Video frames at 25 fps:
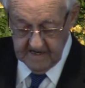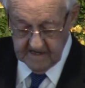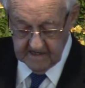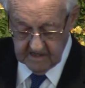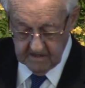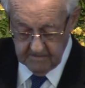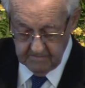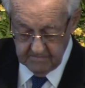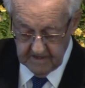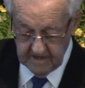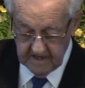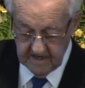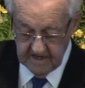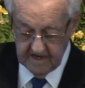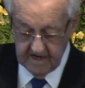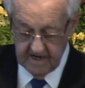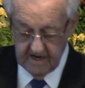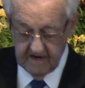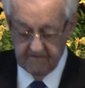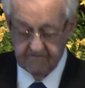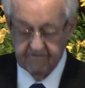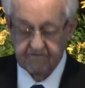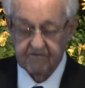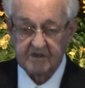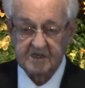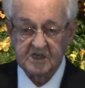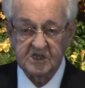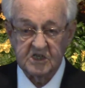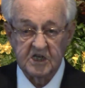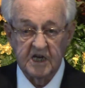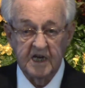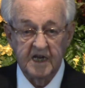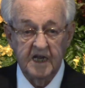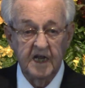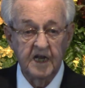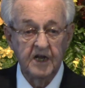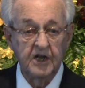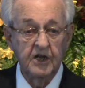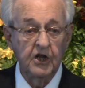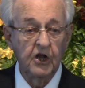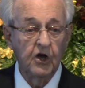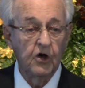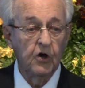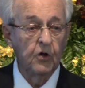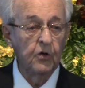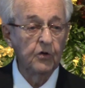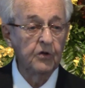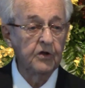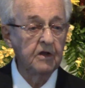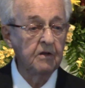committed every sin
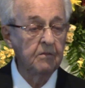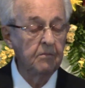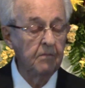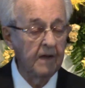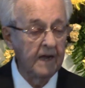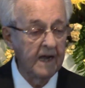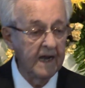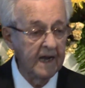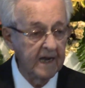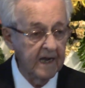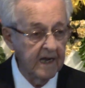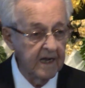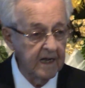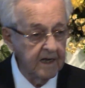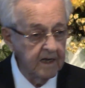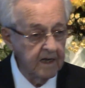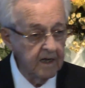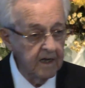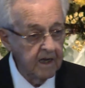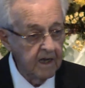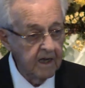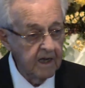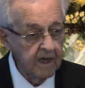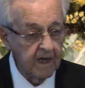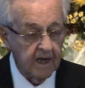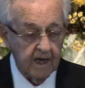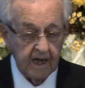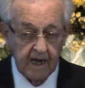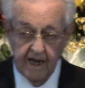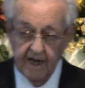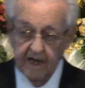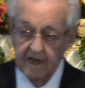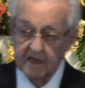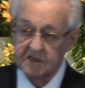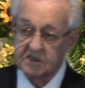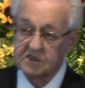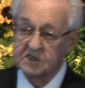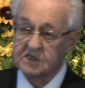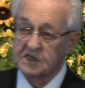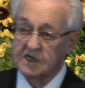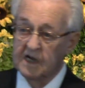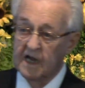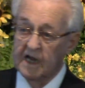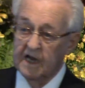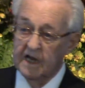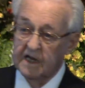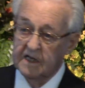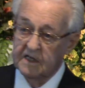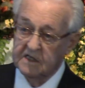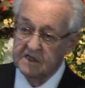known to man
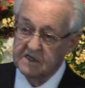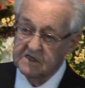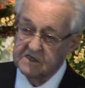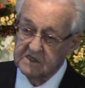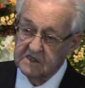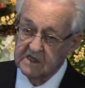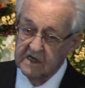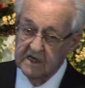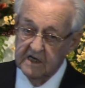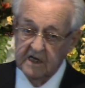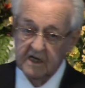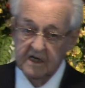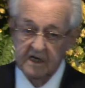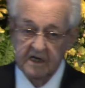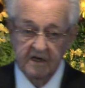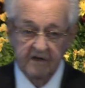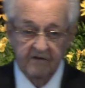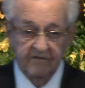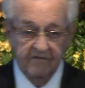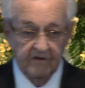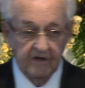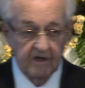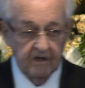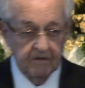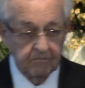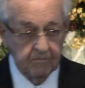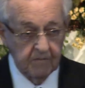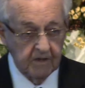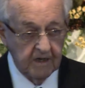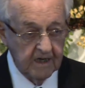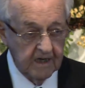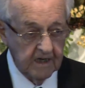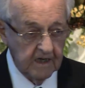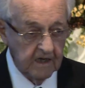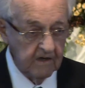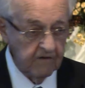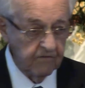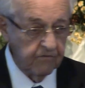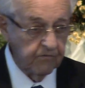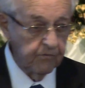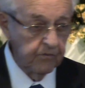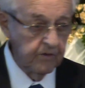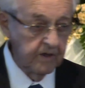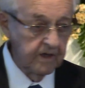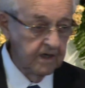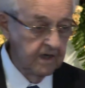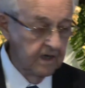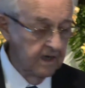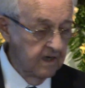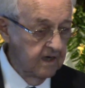outside the sin of unbelief.
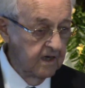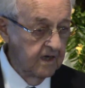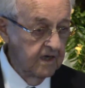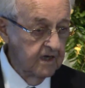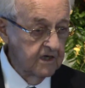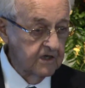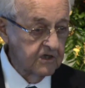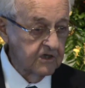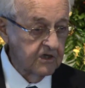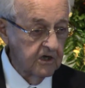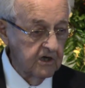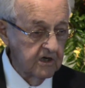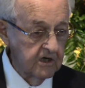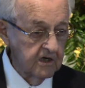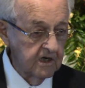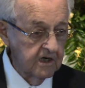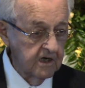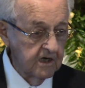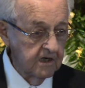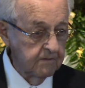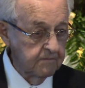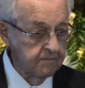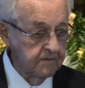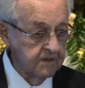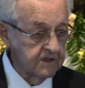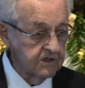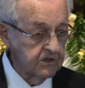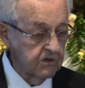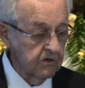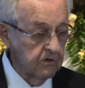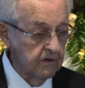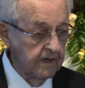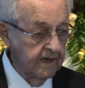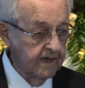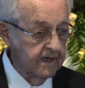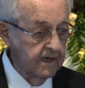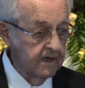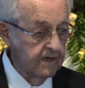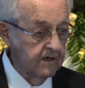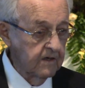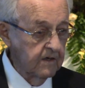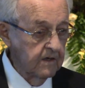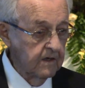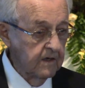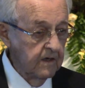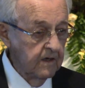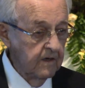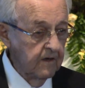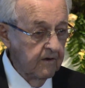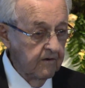We certainly must
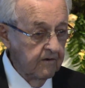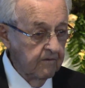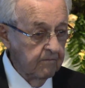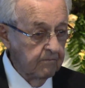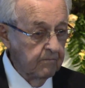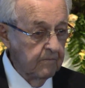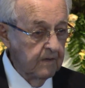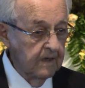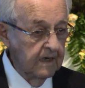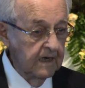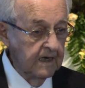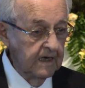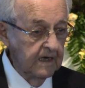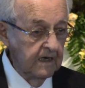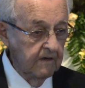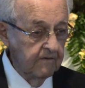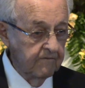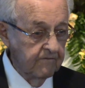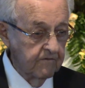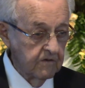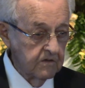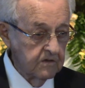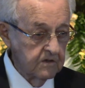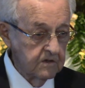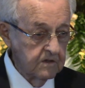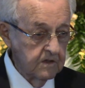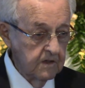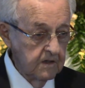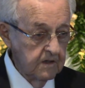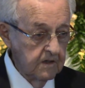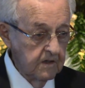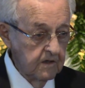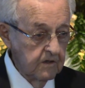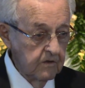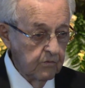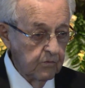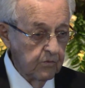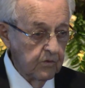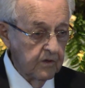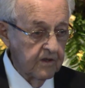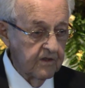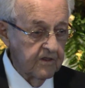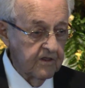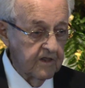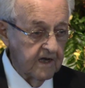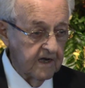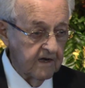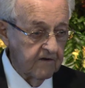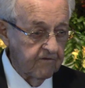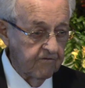credit believers with
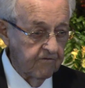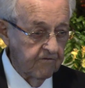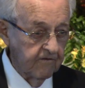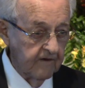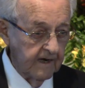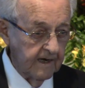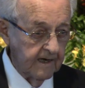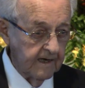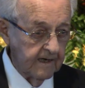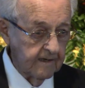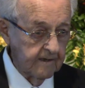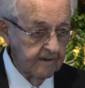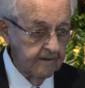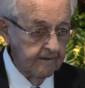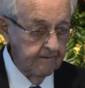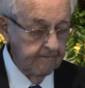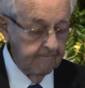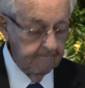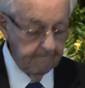that fact.